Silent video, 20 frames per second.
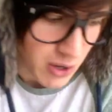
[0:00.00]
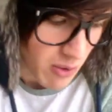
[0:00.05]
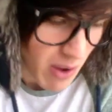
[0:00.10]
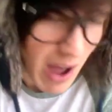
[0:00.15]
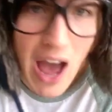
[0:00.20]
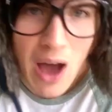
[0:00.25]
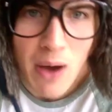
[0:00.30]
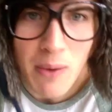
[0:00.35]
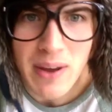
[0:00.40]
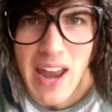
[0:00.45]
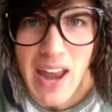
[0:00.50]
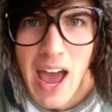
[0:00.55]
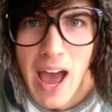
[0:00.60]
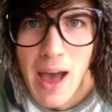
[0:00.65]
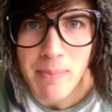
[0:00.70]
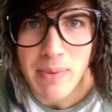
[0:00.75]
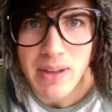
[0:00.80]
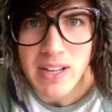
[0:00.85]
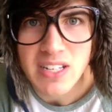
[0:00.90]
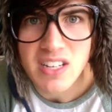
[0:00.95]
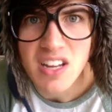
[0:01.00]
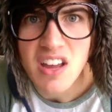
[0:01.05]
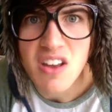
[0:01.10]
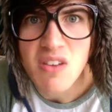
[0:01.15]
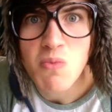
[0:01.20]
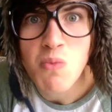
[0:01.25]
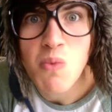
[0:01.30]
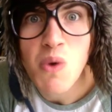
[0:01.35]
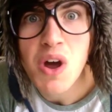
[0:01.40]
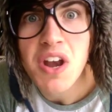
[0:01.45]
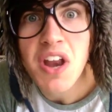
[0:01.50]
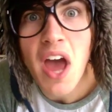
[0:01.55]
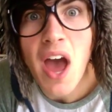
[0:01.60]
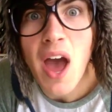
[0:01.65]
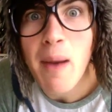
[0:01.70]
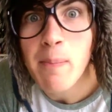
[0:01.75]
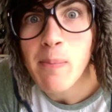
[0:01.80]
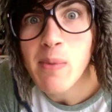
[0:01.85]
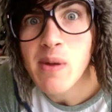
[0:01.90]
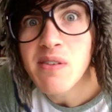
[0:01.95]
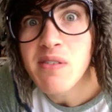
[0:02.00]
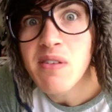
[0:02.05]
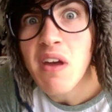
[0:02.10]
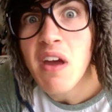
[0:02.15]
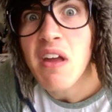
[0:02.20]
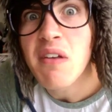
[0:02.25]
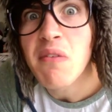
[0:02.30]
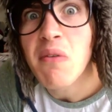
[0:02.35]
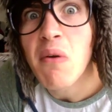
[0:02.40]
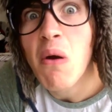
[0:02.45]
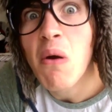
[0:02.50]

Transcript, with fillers: you how it happened and what happened and